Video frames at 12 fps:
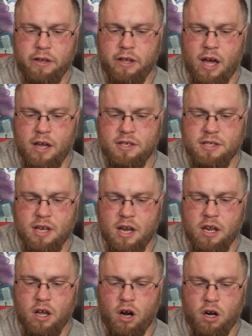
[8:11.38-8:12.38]
eyes
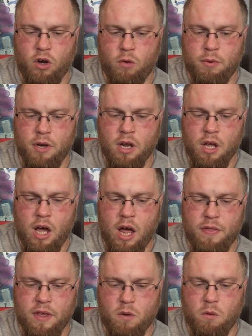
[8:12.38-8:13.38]
steady, heart open, I
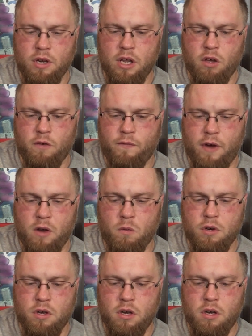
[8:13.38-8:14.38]
think one day you'll find what